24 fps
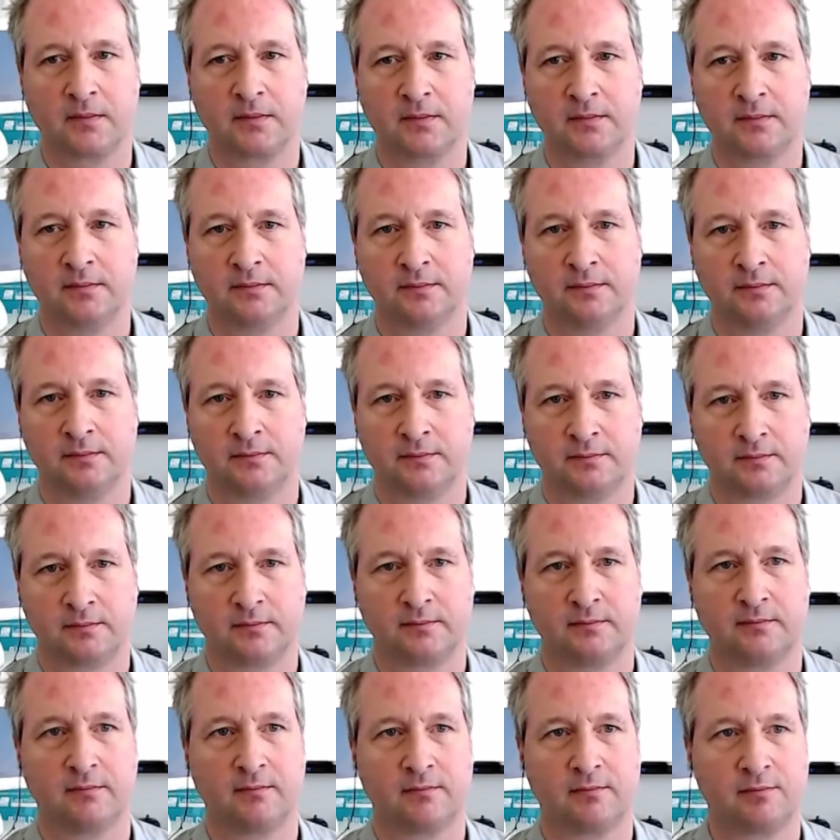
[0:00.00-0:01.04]

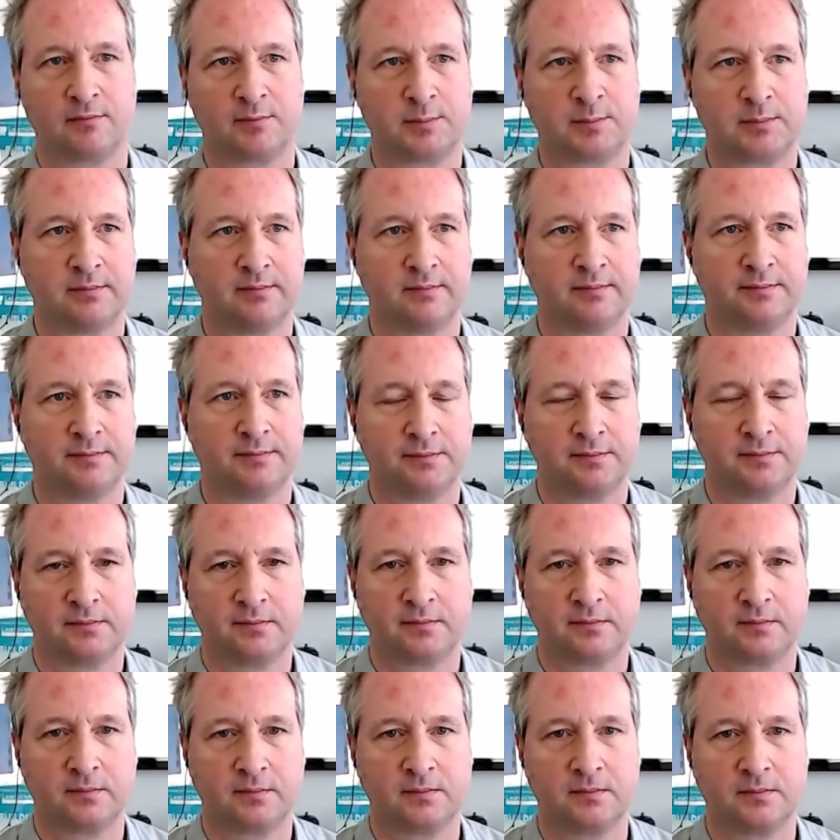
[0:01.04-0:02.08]

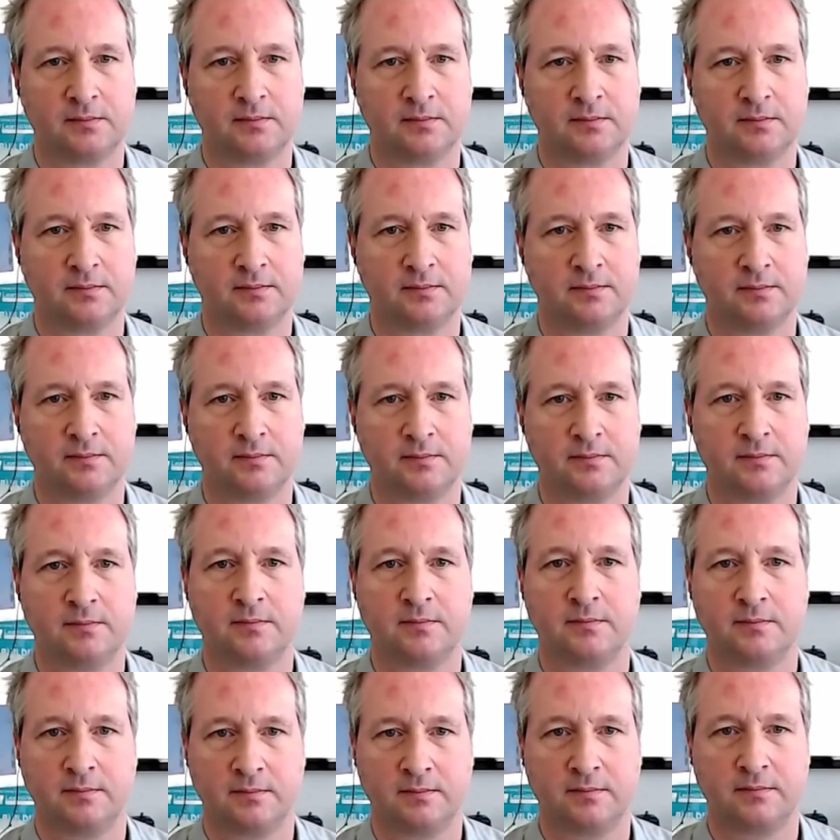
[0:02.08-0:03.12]

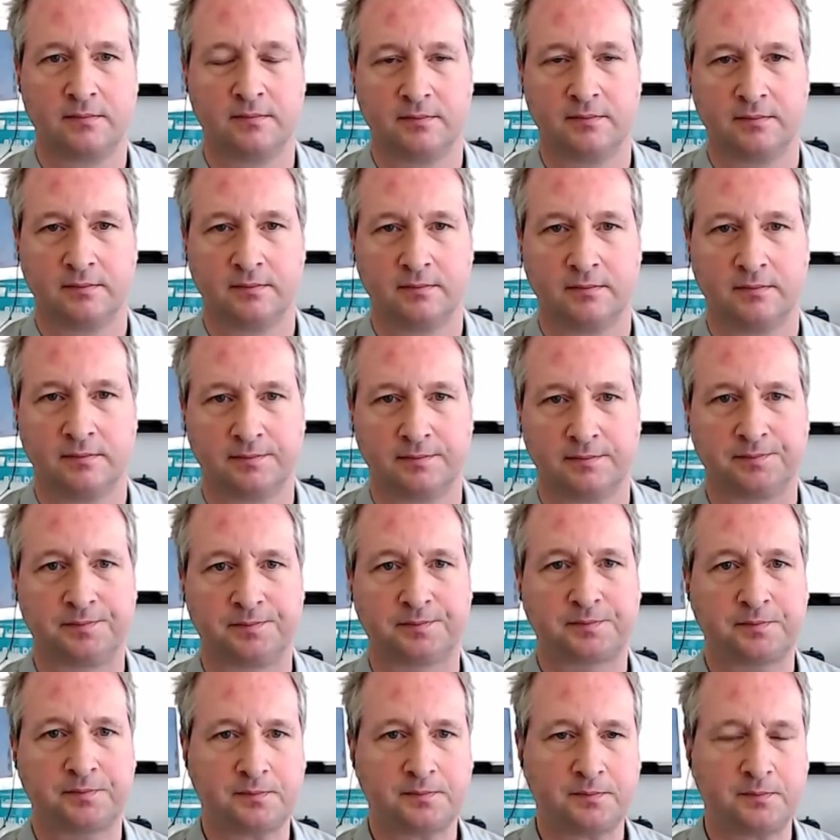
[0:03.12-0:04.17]

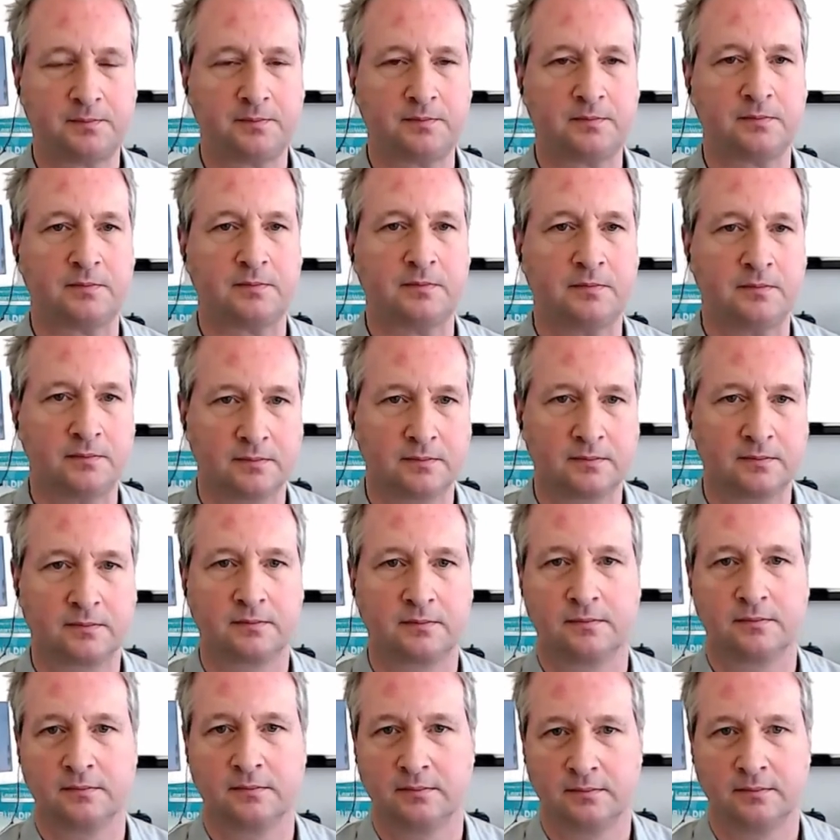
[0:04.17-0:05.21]

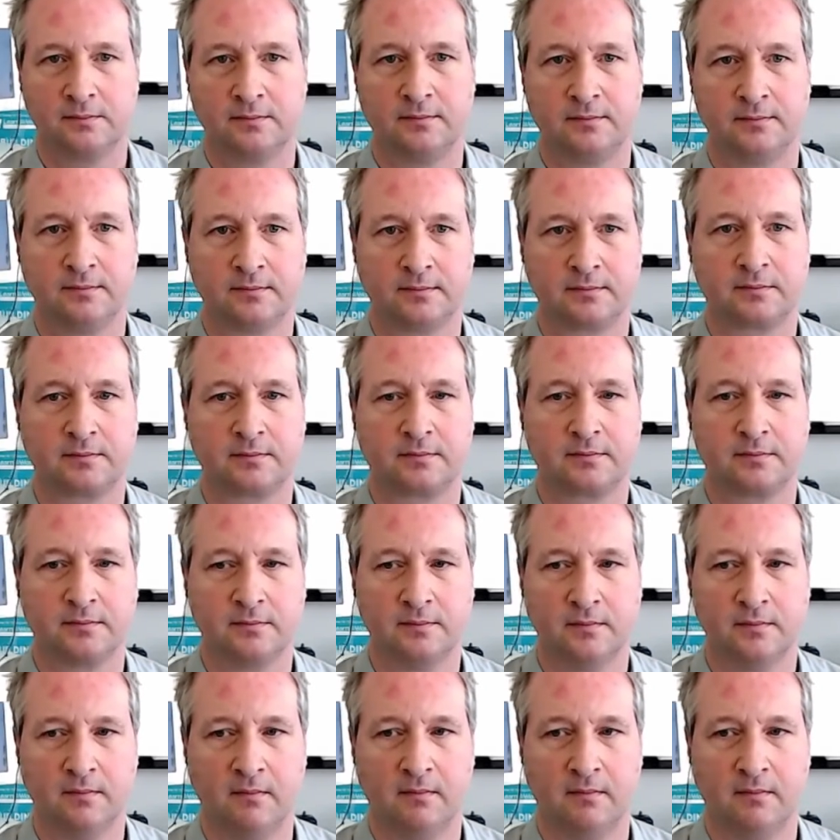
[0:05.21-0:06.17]
(silent)